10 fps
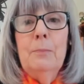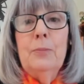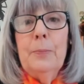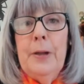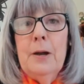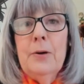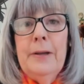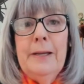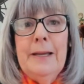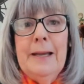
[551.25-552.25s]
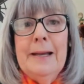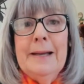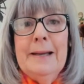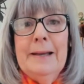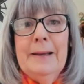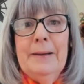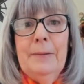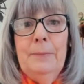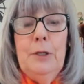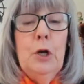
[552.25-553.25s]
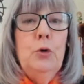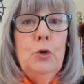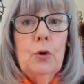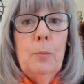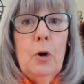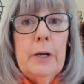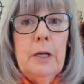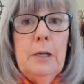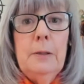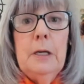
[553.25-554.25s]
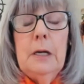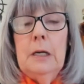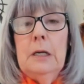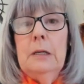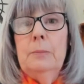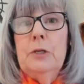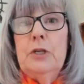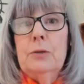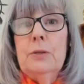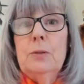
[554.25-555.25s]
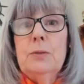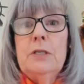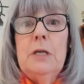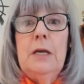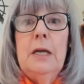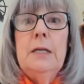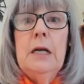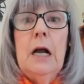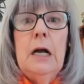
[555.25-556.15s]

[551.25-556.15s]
preparing, your marketing materials and